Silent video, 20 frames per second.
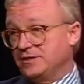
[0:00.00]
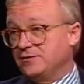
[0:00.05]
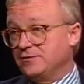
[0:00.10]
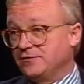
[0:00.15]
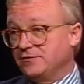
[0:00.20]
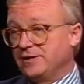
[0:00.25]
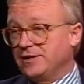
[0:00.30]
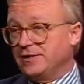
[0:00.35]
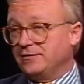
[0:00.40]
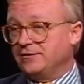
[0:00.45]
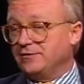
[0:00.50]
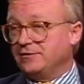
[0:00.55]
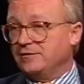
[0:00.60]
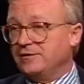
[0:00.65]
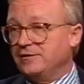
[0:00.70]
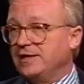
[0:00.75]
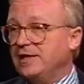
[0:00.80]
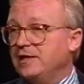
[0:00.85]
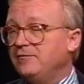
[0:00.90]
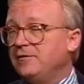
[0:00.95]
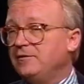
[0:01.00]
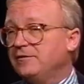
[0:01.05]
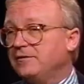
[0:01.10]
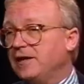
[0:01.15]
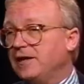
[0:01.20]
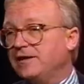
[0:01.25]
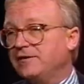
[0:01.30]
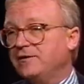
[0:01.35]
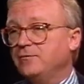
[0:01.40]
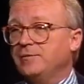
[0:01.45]
Either I could, even
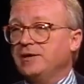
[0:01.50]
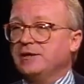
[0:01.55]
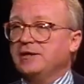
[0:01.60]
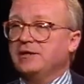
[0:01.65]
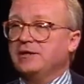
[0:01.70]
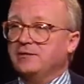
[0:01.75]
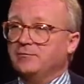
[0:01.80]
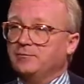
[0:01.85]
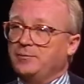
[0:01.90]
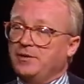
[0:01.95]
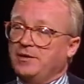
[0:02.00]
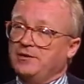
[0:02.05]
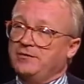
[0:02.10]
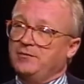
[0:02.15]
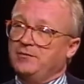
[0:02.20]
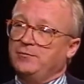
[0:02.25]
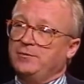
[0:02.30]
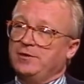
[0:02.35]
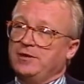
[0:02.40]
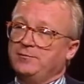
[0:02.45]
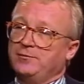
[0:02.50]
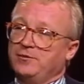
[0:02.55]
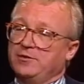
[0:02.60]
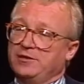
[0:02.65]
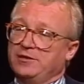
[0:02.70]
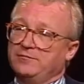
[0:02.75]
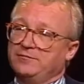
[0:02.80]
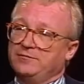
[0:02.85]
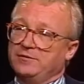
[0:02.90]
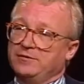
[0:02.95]
documenting it, by the way,
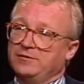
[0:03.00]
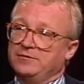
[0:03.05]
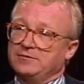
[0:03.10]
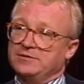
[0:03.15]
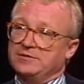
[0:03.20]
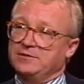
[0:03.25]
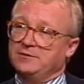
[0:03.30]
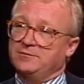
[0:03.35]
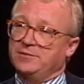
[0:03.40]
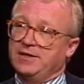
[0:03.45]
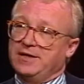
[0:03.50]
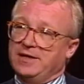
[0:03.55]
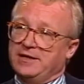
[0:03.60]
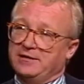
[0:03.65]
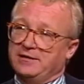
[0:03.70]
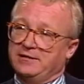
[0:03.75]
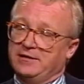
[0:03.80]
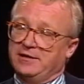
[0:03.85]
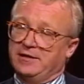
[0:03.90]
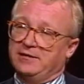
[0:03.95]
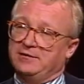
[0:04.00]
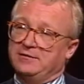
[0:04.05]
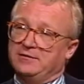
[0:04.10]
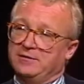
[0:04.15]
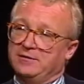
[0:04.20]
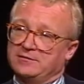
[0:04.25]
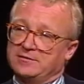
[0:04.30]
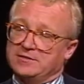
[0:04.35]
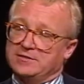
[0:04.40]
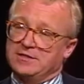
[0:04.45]
putting the footnotes in the back and
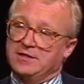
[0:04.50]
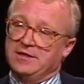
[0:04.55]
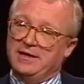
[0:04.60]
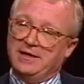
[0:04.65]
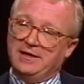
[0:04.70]
endnotes,